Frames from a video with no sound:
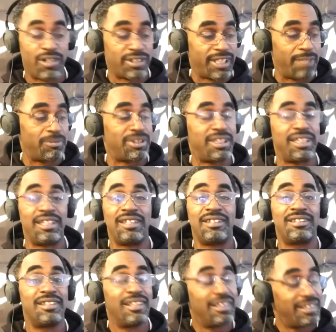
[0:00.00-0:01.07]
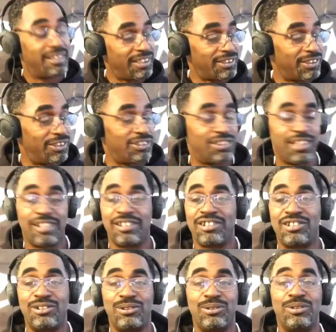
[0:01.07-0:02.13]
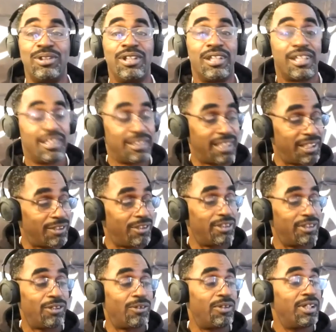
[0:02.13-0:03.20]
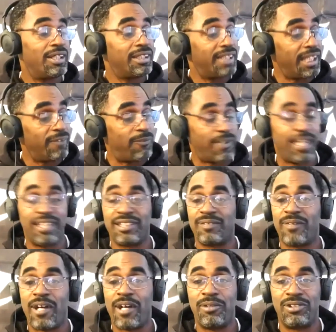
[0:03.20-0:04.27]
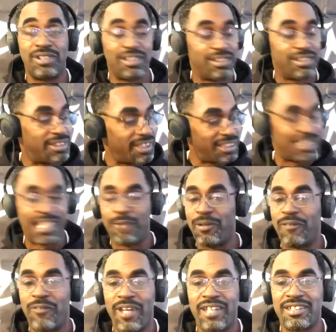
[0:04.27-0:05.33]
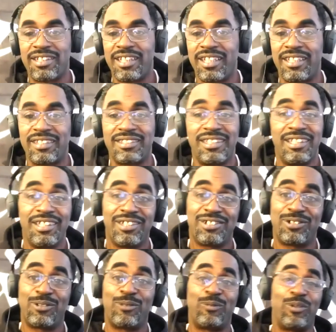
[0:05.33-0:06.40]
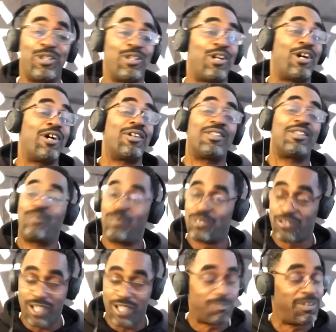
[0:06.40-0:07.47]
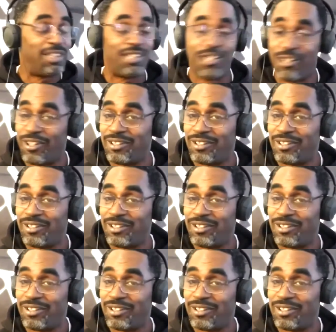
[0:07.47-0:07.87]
far as MCs, that's going to judge it too, because they're going to know they fans of our music just like we fans of theirs. So we are, trust me,